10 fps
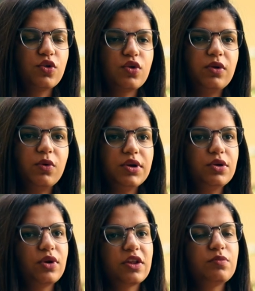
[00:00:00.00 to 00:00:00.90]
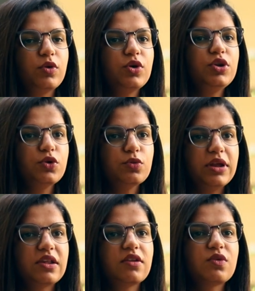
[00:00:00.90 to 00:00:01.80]
so I wanted to explore new
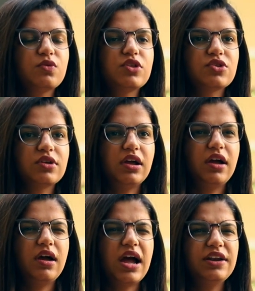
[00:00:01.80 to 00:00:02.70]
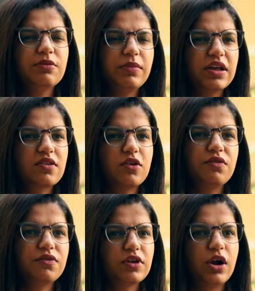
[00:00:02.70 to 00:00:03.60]
places which had a mix
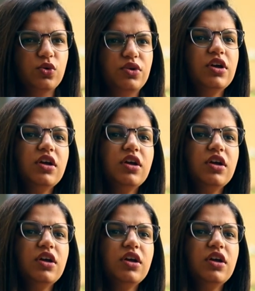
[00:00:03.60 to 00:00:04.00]
of crowd.